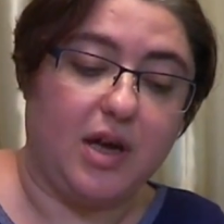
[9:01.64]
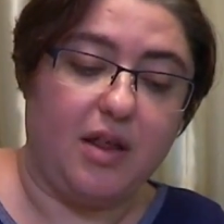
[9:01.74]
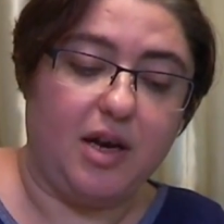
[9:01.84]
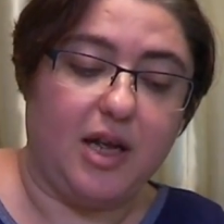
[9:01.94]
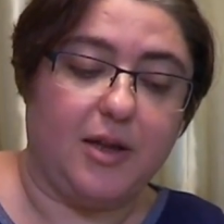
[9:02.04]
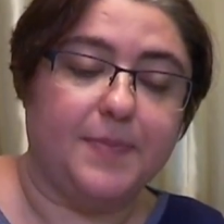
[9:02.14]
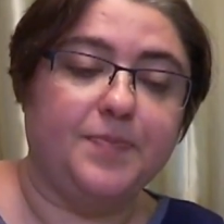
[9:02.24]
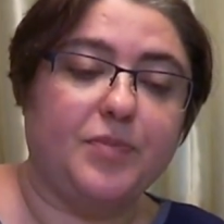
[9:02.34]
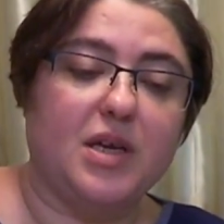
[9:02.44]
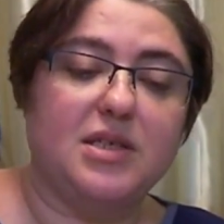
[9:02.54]
other hand,
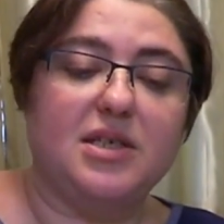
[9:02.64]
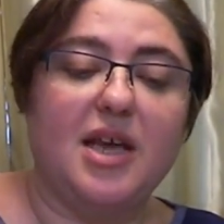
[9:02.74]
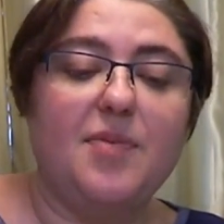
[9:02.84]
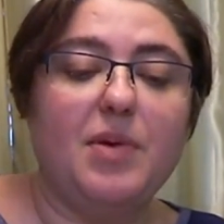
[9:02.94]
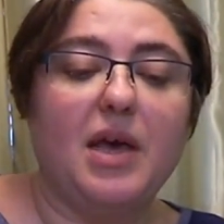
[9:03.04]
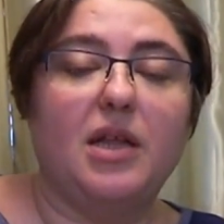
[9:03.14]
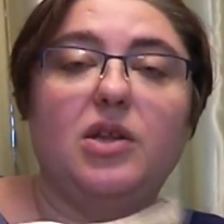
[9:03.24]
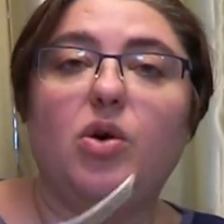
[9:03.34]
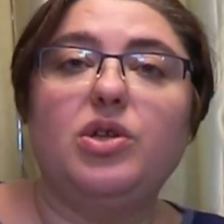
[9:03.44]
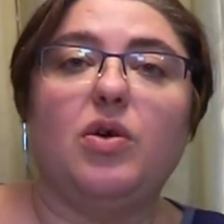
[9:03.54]
it gave me a
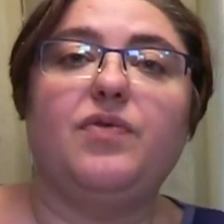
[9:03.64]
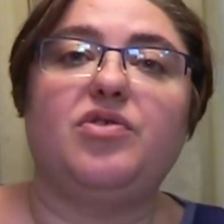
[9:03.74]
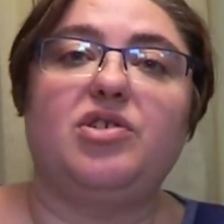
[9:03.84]
lot of